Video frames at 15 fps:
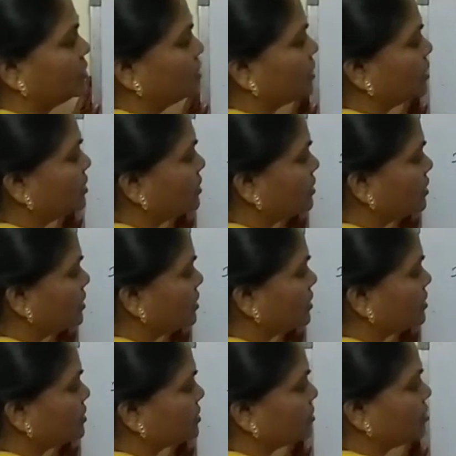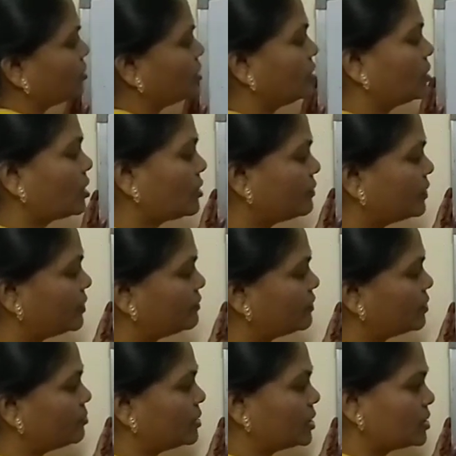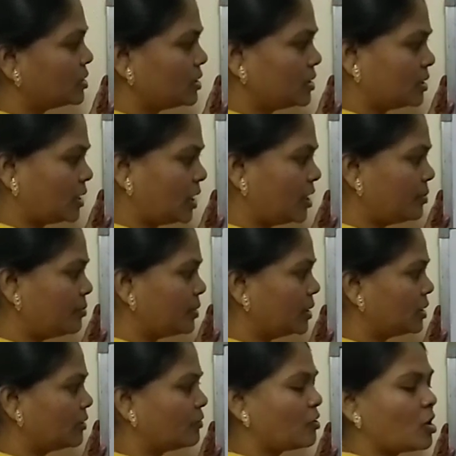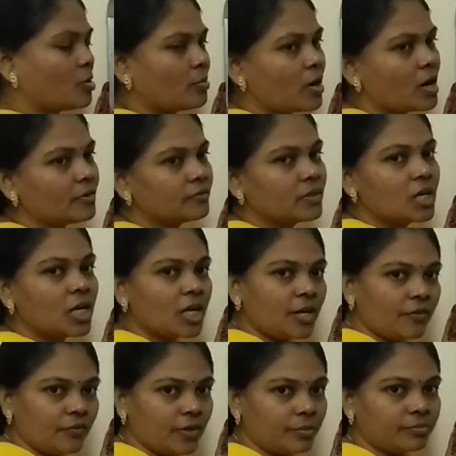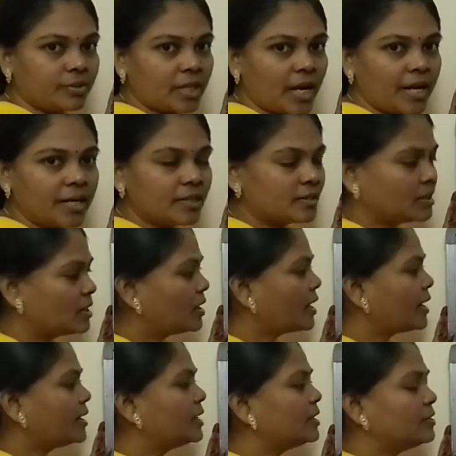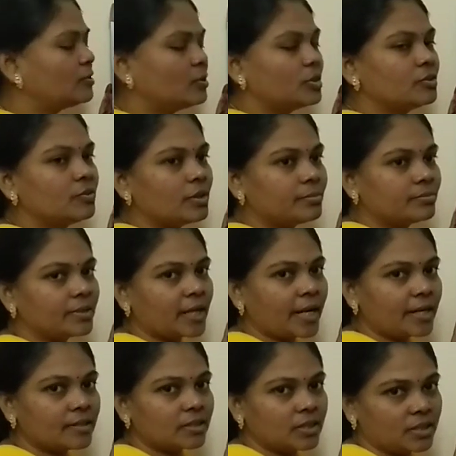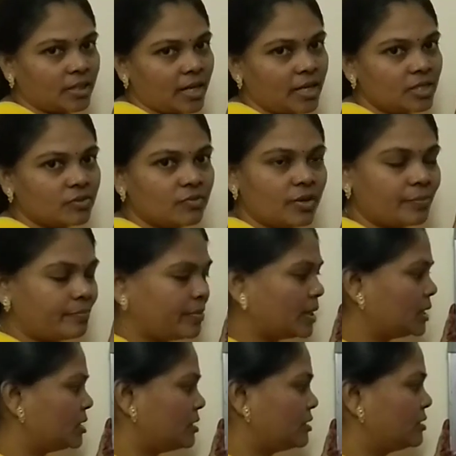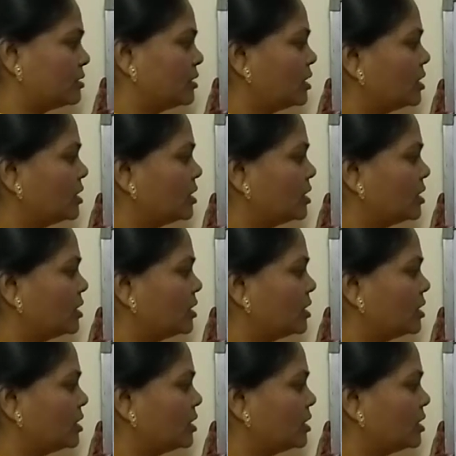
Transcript: In this, lot of information is kept in the form of websites, and in those websites it has web pages.